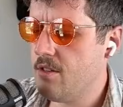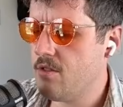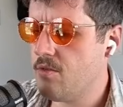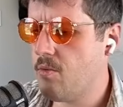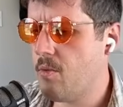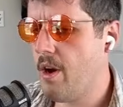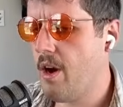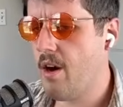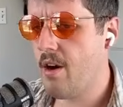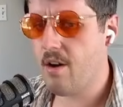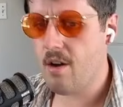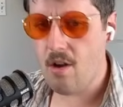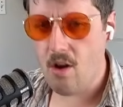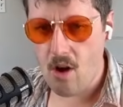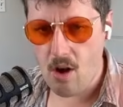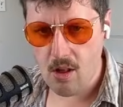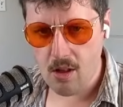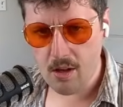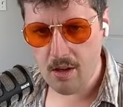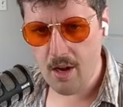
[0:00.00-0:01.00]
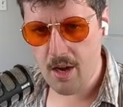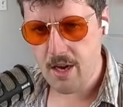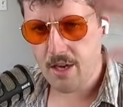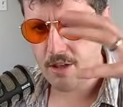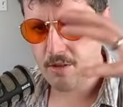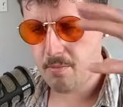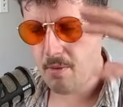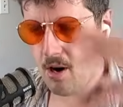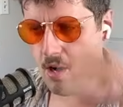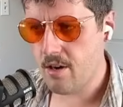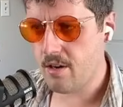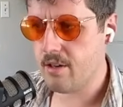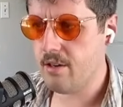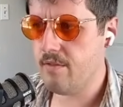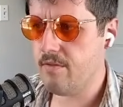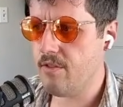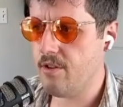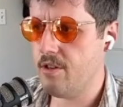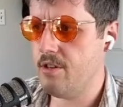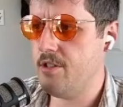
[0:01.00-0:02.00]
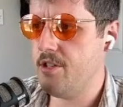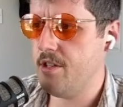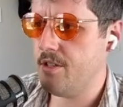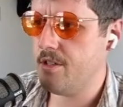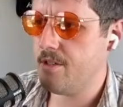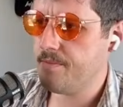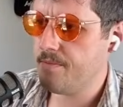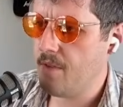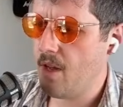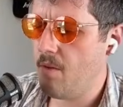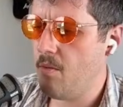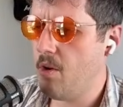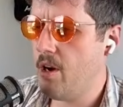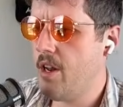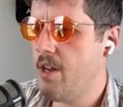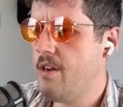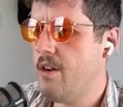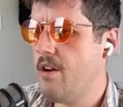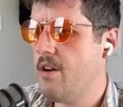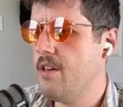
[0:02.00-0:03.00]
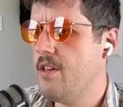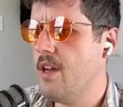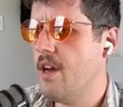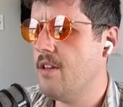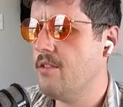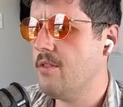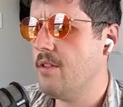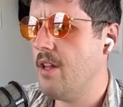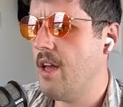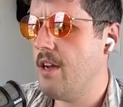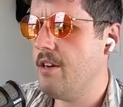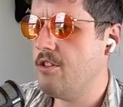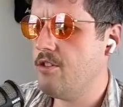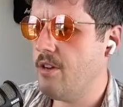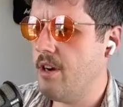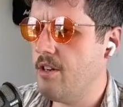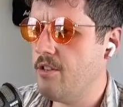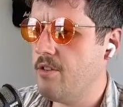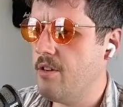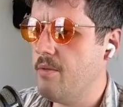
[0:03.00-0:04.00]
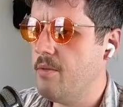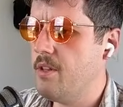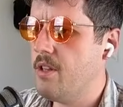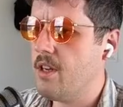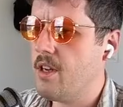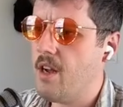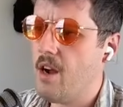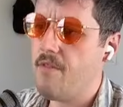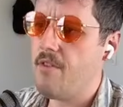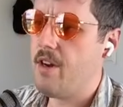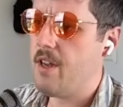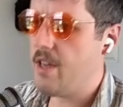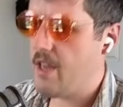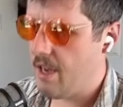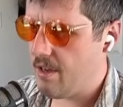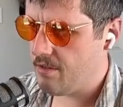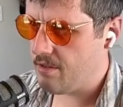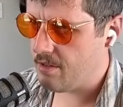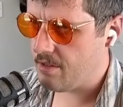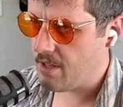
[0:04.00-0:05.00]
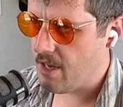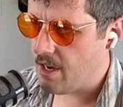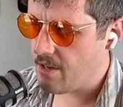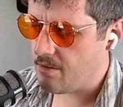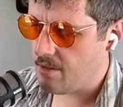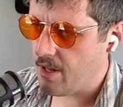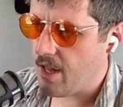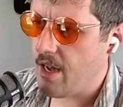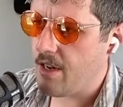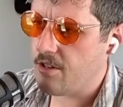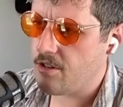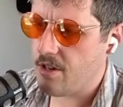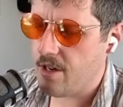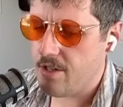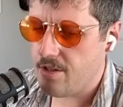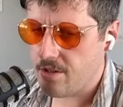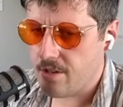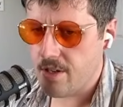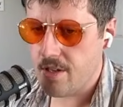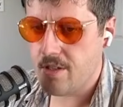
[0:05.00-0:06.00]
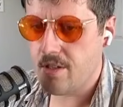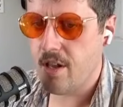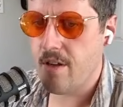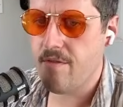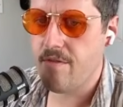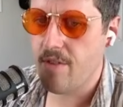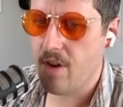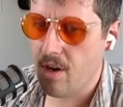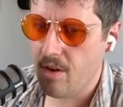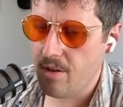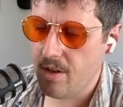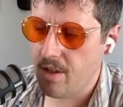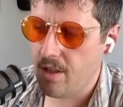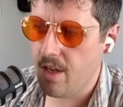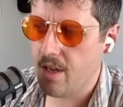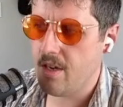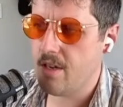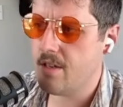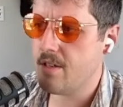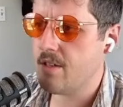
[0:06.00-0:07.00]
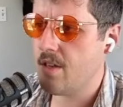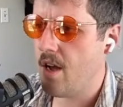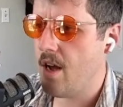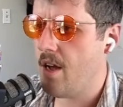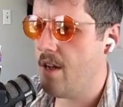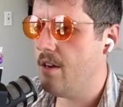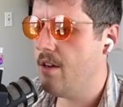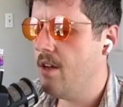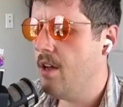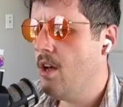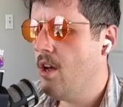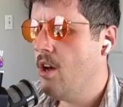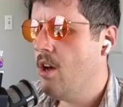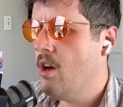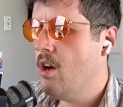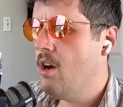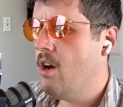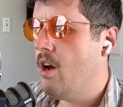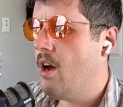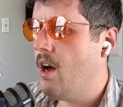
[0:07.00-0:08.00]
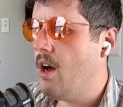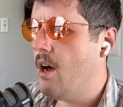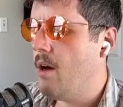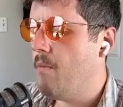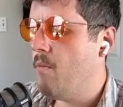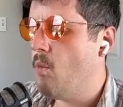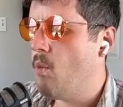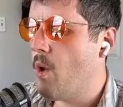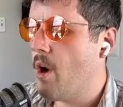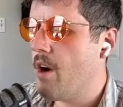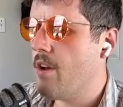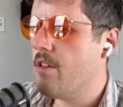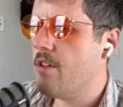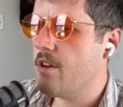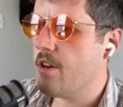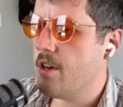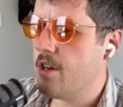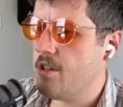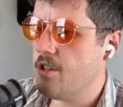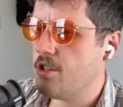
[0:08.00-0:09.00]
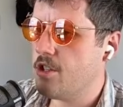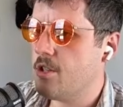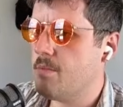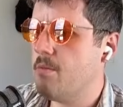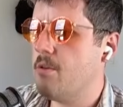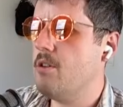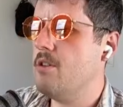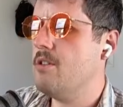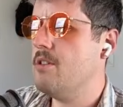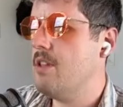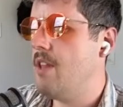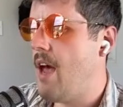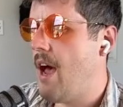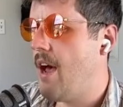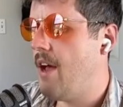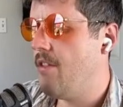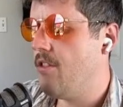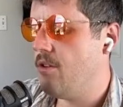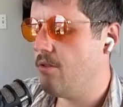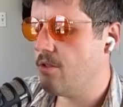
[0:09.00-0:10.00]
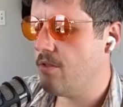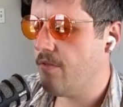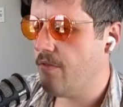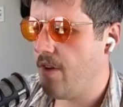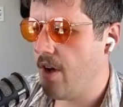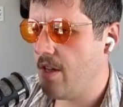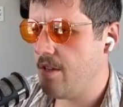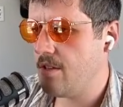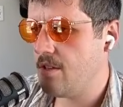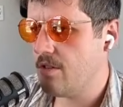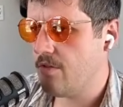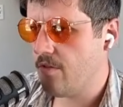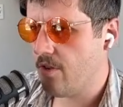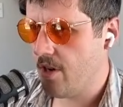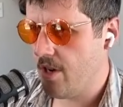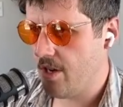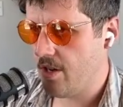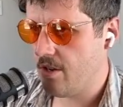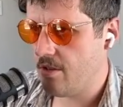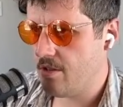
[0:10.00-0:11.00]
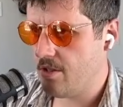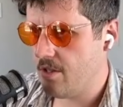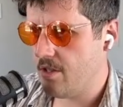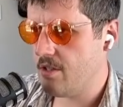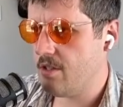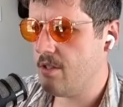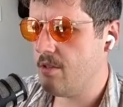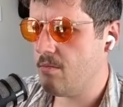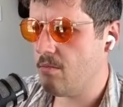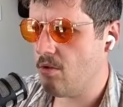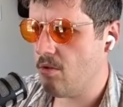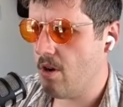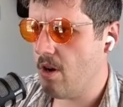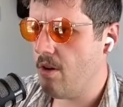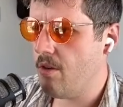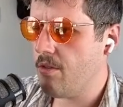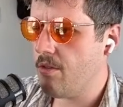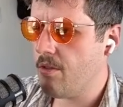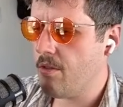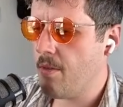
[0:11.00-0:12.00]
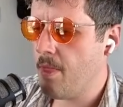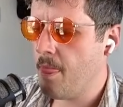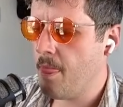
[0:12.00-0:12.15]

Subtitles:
where all of HBAR converges. And what Hedera does with that treasury, what the governing council does with that treasury, is they vote and they decide where they're going to disperse those funds for ecosystem growth,